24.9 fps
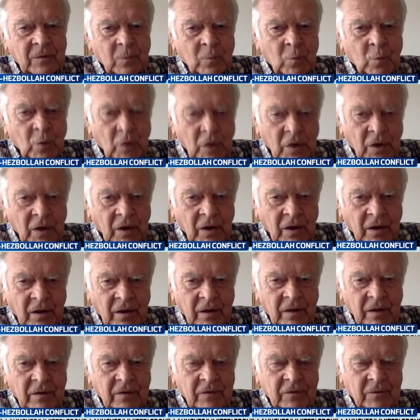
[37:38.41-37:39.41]

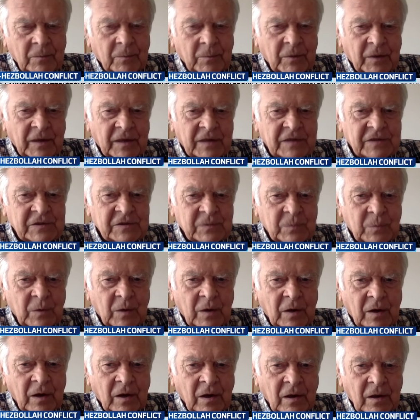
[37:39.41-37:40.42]
were the place
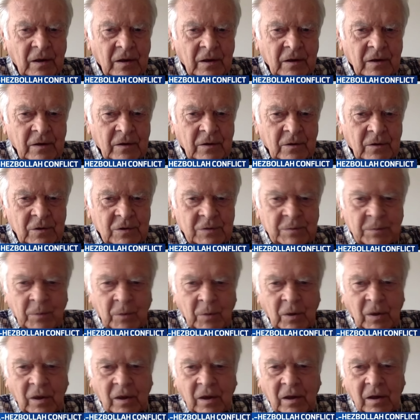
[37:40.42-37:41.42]
where
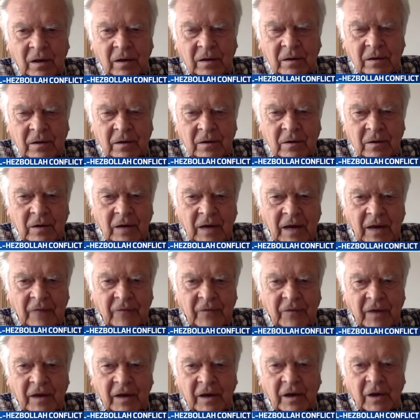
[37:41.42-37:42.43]
Hezbollah
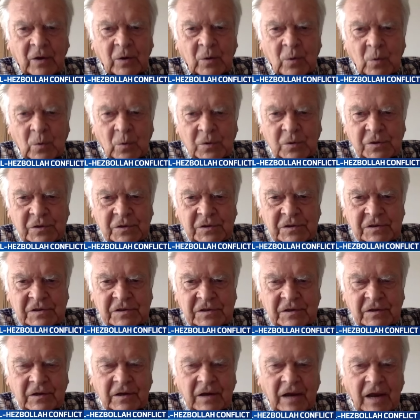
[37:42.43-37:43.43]
had their
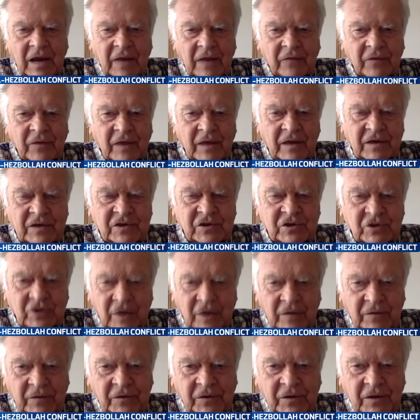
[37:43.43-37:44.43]
headquarters and had their
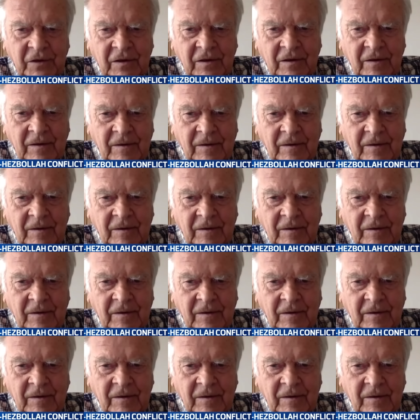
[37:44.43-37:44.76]
strength,